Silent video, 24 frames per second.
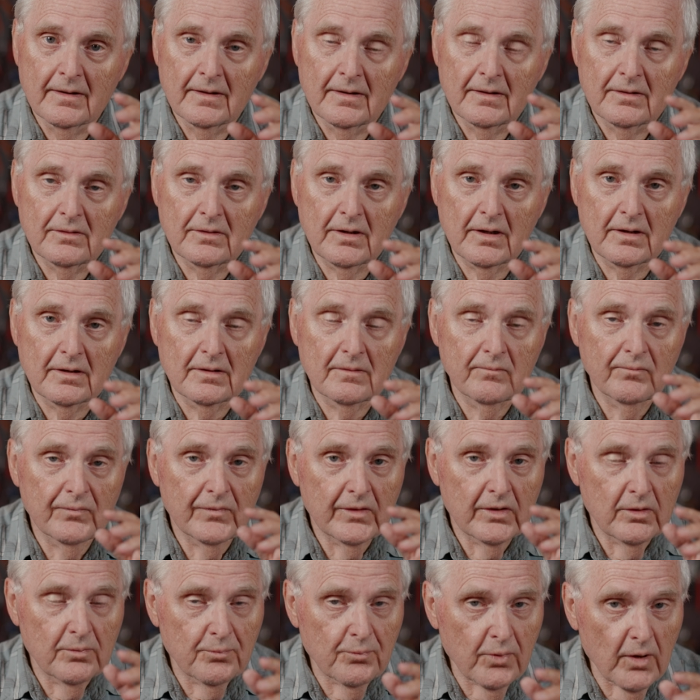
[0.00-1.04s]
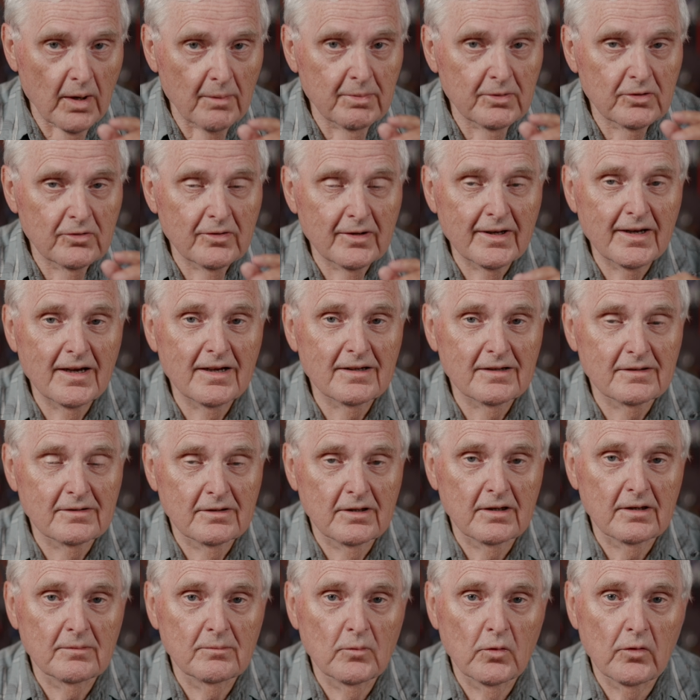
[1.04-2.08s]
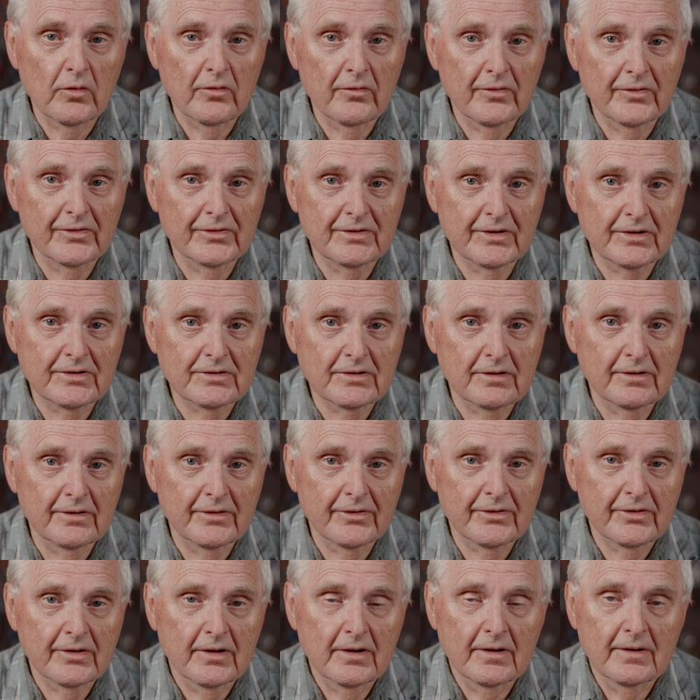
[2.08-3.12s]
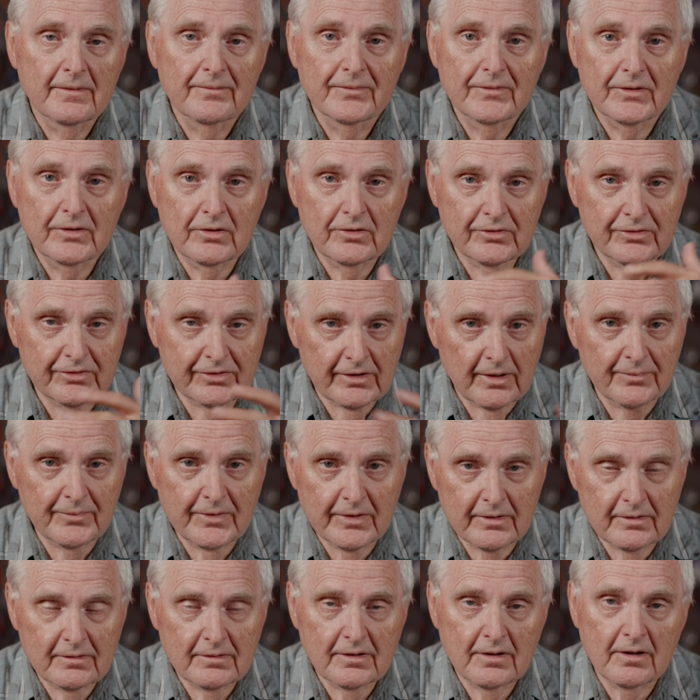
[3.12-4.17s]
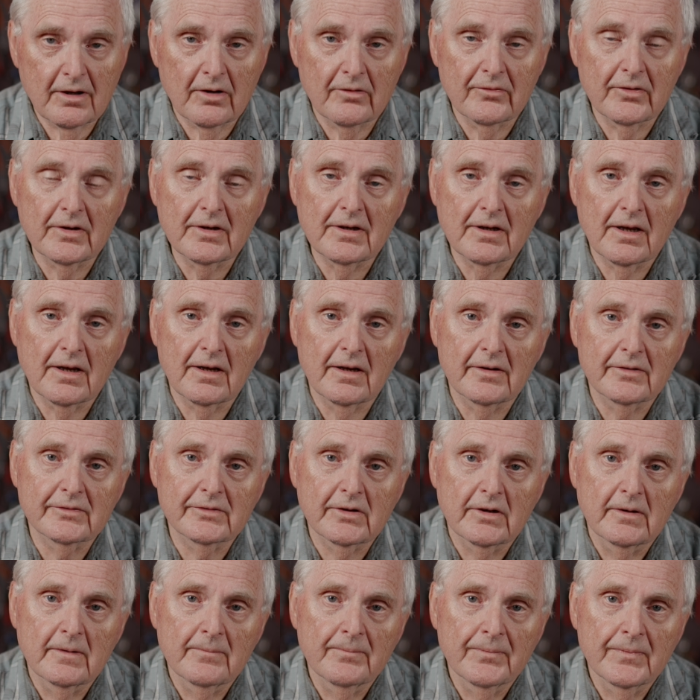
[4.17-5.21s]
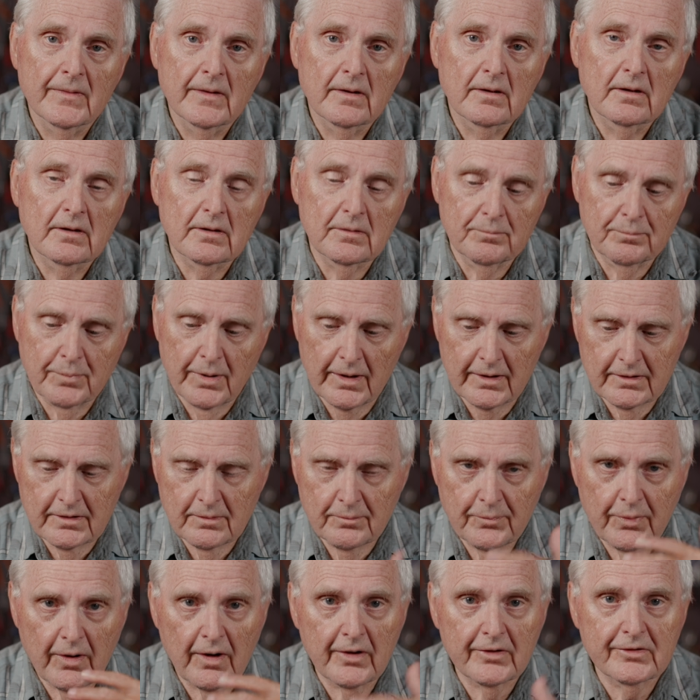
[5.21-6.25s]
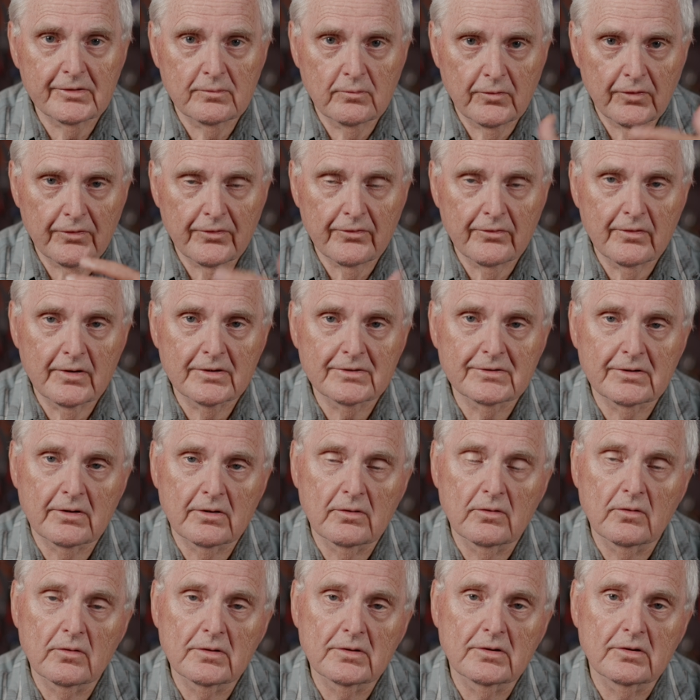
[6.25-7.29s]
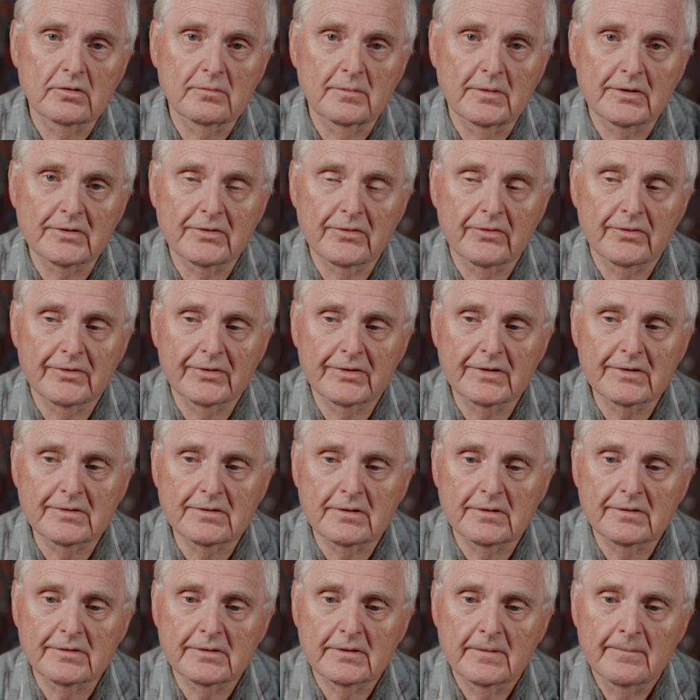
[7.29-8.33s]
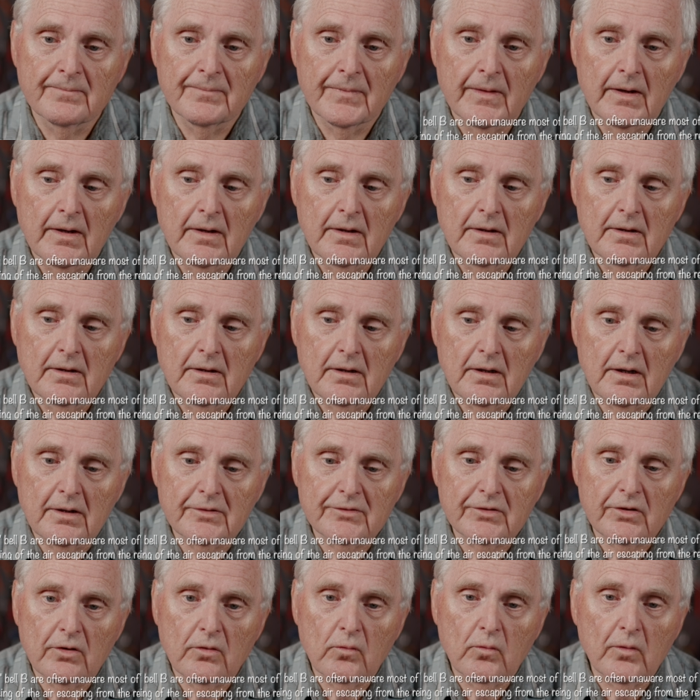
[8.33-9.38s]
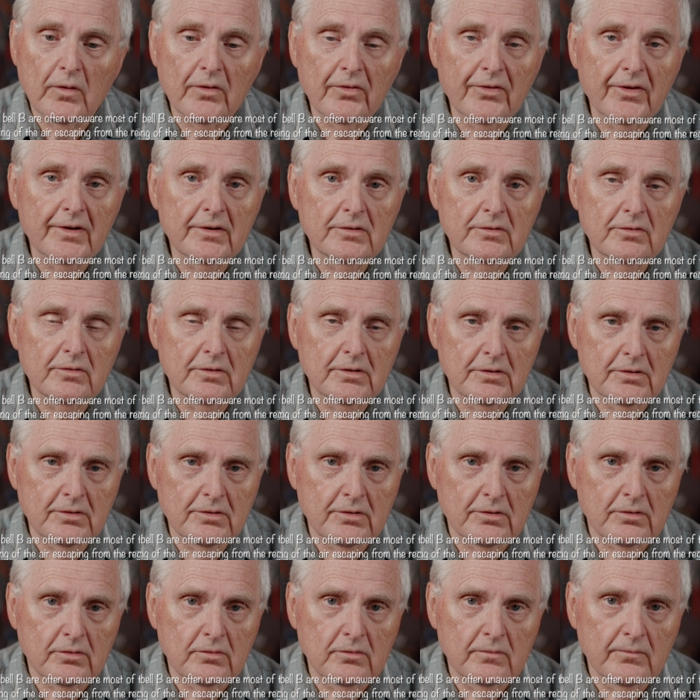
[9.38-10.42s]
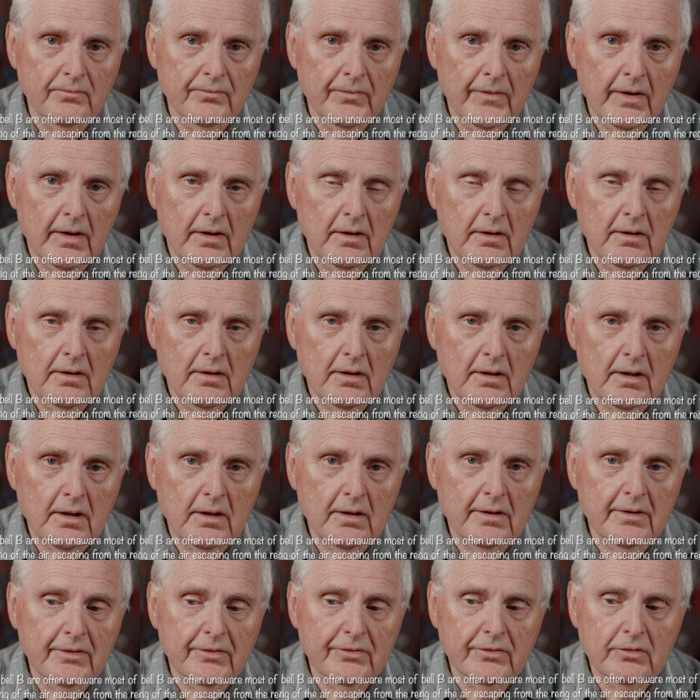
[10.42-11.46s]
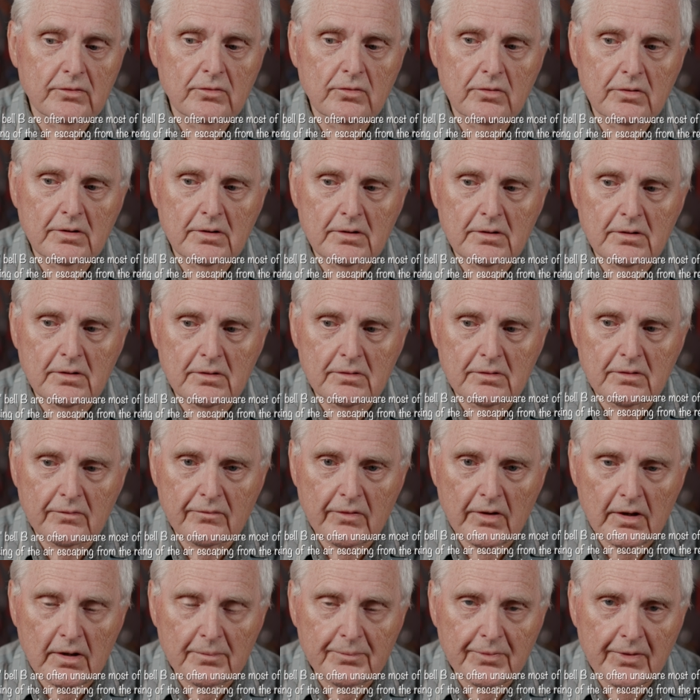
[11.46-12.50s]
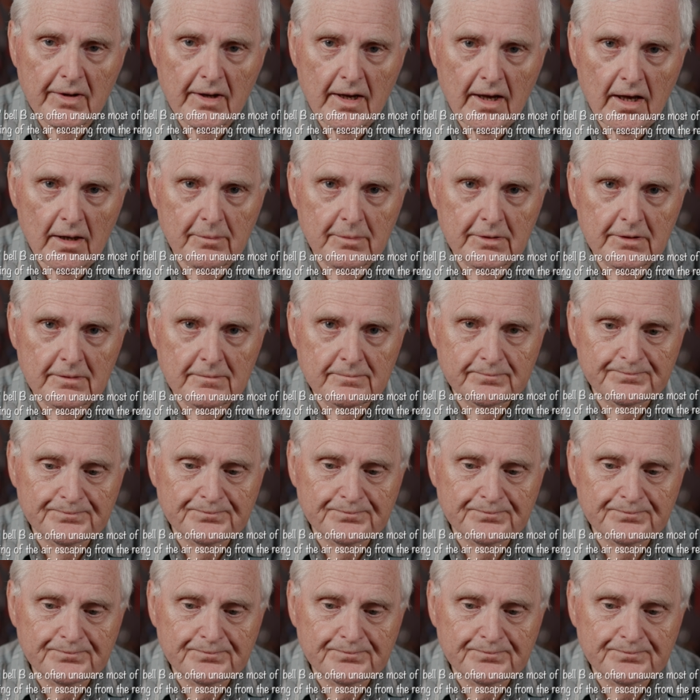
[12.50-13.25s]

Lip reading: then you're probably going to add a little more resistance to something that already has, by comparison with the rest of the horn, too much resistance. So one thing you can do is you can develop the habit